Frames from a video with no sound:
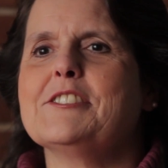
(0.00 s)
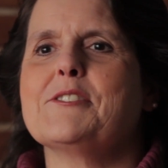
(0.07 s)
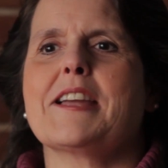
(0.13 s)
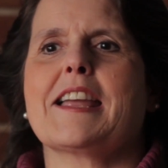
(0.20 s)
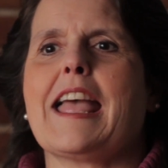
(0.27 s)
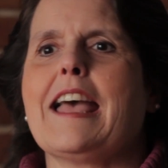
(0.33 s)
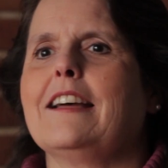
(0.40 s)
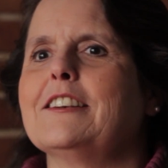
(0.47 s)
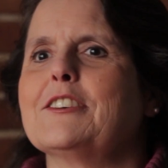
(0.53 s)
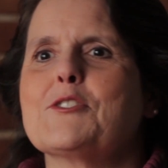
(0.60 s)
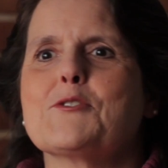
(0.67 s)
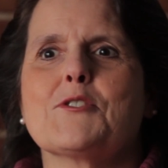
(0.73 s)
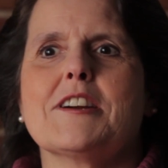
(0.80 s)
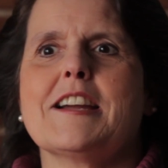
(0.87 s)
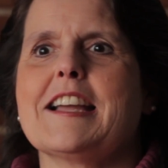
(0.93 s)
doing
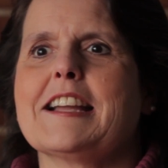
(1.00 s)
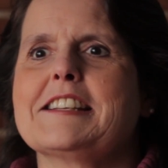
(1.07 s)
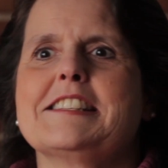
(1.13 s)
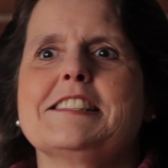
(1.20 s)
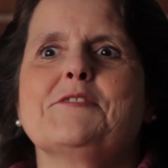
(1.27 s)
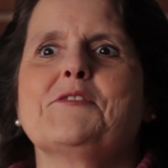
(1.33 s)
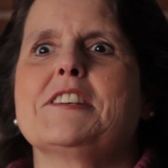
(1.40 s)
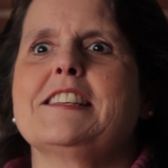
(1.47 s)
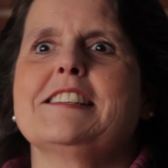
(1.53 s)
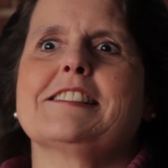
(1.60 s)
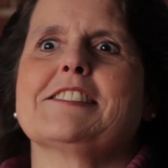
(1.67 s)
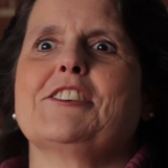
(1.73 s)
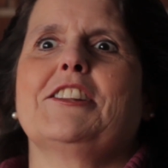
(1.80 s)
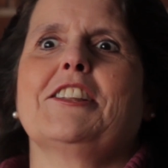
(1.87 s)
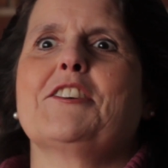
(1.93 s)
outdoor
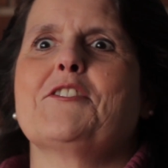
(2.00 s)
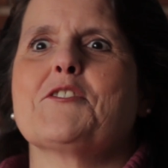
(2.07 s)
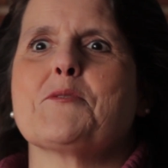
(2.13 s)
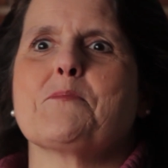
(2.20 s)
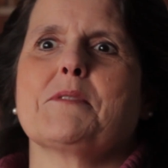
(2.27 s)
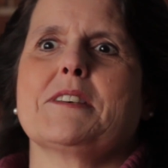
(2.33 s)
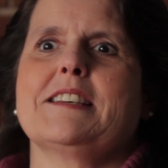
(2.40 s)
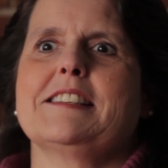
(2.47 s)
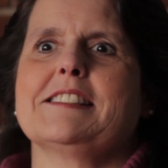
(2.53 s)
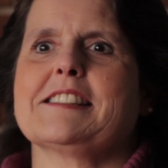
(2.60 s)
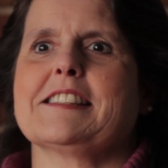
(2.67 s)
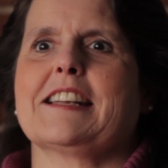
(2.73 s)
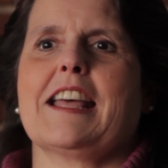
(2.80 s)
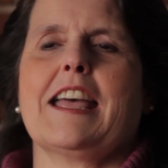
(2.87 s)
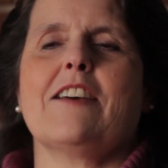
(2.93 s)
activities all over the place
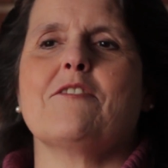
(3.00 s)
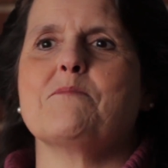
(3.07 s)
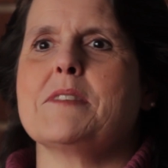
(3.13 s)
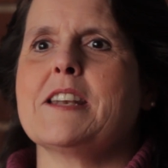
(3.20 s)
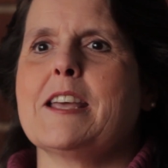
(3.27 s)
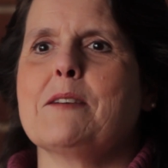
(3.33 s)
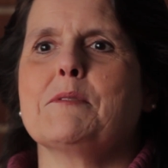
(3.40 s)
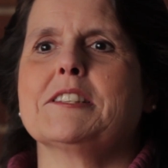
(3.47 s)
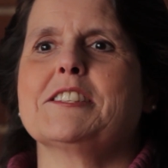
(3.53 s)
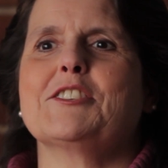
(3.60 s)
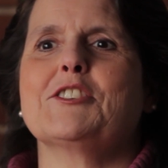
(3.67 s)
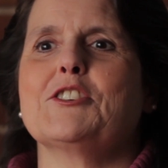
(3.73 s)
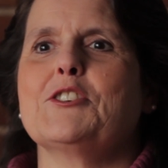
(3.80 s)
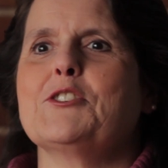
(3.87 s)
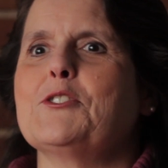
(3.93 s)
that I haven't been able to
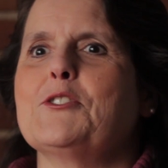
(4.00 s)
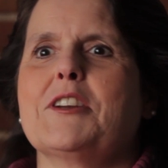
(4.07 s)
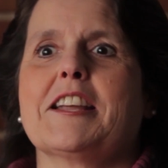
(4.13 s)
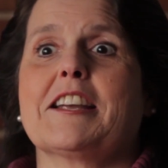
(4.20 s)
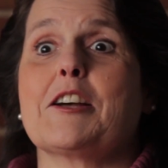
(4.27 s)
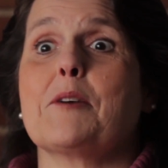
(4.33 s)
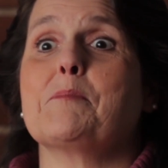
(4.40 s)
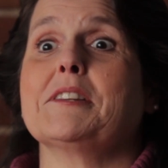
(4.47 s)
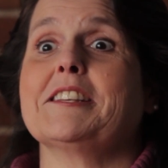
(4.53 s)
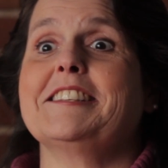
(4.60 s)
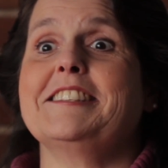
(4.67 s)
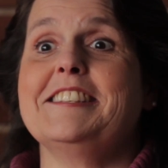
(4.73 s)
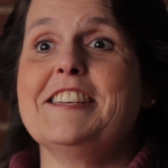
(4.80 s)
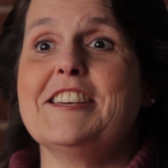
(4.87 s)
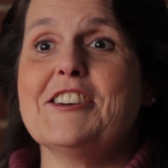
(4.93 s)
do in a couple
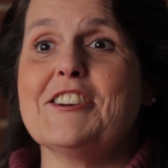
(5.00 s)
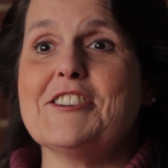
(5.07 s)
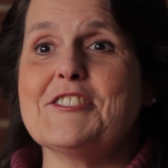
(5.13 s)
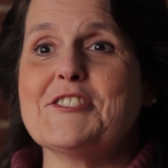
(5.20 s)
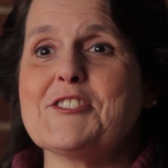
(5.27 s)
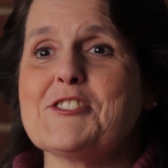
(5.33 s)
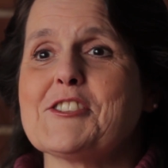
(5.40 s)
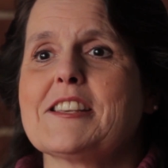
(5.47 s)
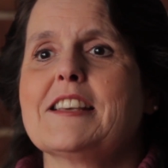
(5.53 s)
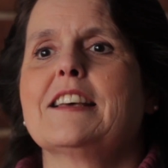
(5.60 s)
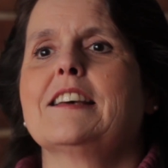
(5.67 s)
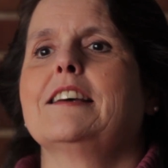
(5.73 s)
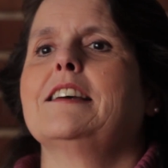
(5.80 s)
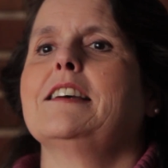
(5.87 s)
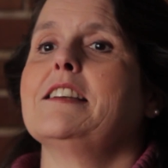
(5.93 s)
of years.
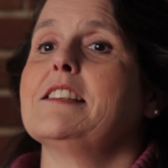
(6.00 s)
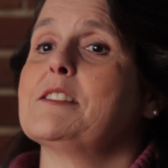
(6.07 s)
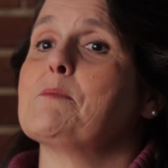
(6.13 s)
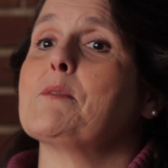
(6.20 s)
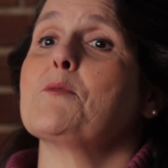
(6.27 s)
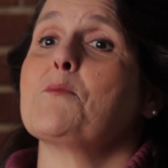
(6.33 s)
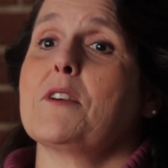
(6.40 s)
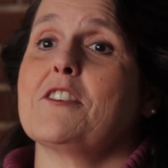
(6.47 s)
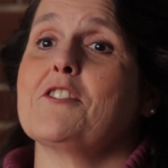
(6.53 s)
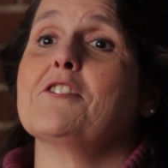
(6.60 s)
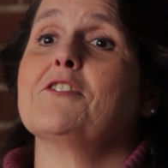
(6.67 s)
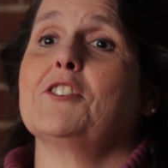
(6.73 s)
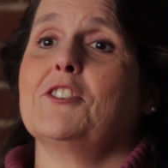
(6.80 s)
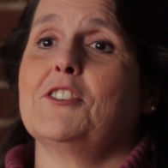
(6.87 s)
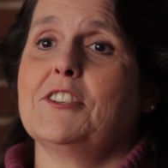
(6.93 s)
It's been
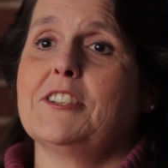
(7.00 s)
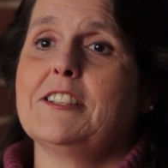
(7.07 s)
wonderful.